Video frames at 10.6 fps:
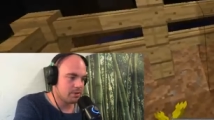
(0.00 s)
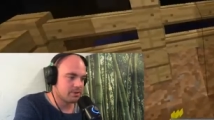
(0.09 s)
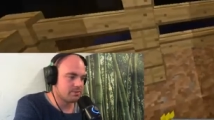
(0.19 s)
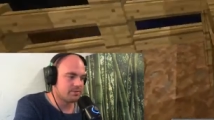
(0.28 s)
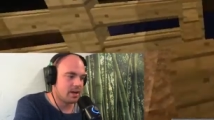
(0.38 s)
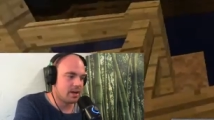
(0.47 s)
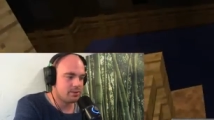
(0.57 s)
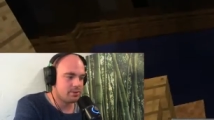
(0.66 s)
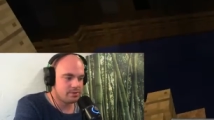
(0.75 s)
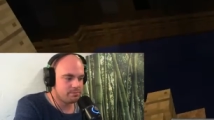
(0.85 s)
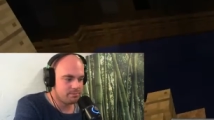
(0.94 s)
Because
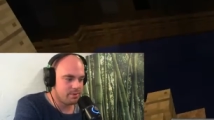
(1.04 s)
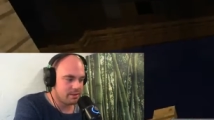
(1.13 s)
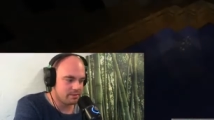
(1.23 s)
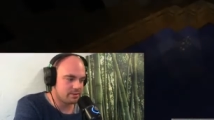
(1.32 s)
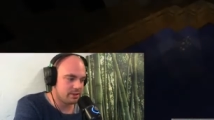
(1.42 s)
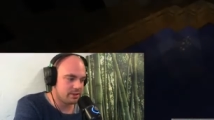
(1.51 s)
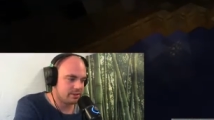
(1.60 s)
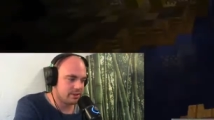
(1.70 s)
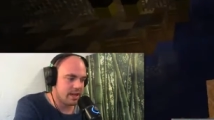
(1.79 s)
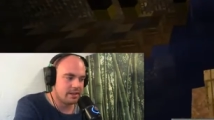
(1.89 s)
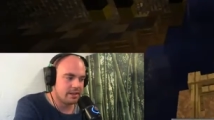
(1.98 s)
flowers basically
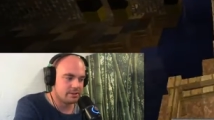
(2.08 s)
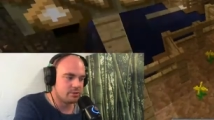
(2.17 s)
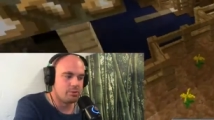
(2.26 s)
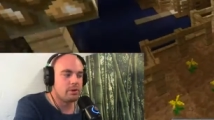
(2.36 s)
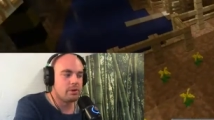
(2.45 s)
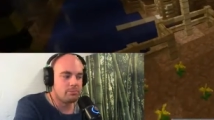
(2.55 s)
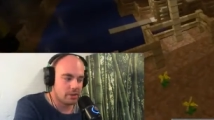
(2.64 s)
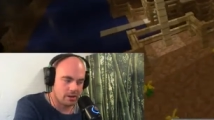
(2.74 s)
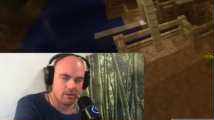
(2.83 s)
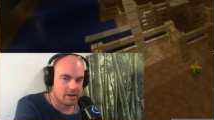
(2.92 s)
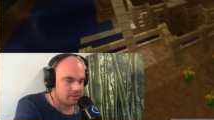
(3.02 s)
can't grow in
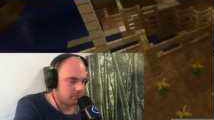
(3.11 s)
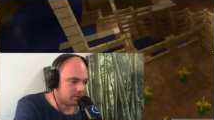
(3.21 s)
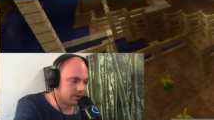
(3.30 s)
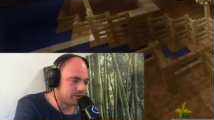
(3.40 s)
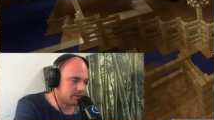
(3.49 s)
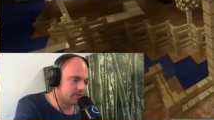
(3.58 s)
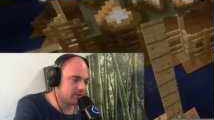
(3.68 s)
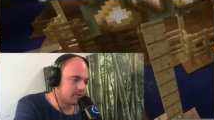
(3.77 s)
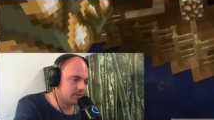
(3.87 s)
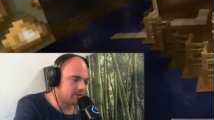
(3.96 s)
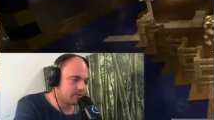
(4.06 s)
Midgar anymore. So
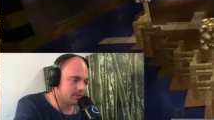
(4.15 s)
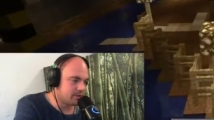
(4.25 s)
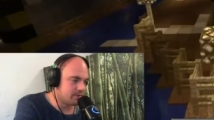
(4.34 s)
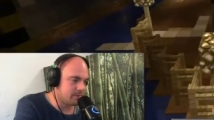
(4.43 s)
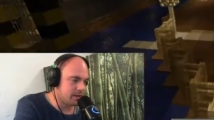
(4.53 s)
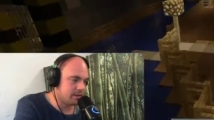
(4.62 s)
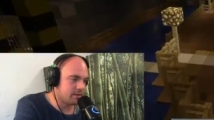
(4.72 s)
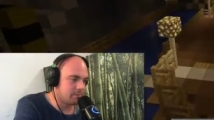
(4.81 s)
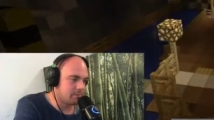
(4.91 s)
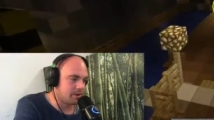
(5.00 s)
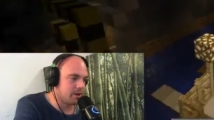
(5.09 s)
she's she's making
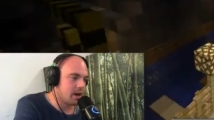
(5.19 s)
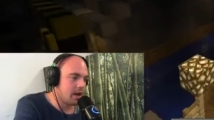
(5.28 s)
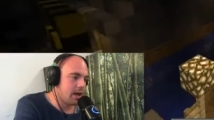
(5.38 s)
them here.